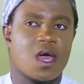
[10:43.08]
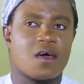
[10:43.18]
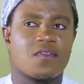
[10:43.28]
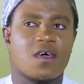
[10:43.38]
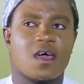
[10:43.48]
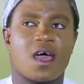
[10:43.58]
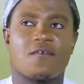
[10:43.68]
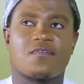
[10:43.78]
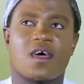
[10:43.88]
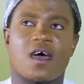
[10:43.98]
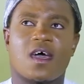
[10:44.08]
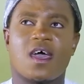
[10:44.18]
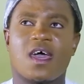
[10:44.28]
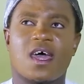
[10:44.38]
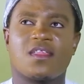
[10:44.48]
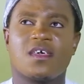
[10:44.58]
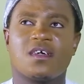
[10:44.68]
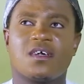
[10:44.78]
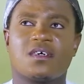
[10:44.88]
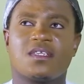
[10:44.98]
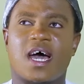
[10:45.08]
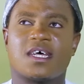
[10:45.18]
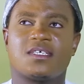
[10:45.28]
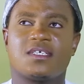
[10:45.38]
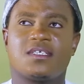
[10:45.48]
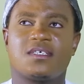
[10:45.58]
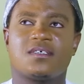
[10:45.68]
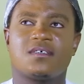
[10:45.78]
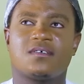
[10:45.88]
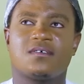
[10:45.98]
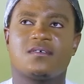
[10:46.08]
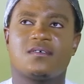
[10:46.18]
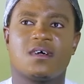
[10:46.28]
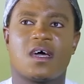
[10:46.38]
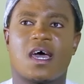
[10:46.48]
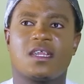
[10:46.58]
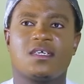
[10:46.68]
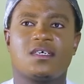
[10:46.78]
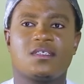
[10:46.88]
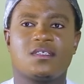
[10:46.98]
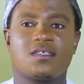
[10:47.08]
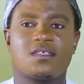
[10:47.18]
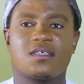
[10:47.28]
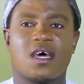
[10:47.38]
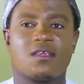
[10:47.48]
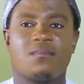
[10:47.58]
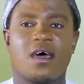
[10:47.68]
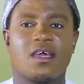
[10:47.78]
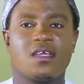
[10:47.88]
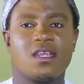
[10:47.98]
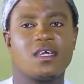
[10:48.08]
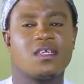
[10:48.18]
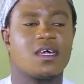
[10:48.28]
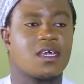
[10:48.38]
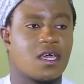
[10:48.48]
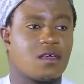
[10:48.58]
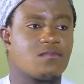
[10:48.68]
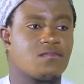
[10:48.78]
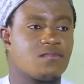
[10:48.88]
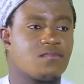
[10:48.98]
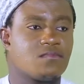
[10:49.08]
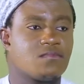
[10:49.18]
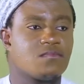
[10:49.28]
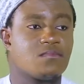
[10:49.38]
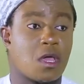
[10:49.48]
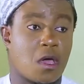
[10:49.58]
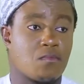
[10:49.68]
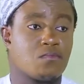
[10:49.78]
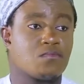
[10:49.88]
After her, I think that's it. I didn't admire any lady again. Yeah.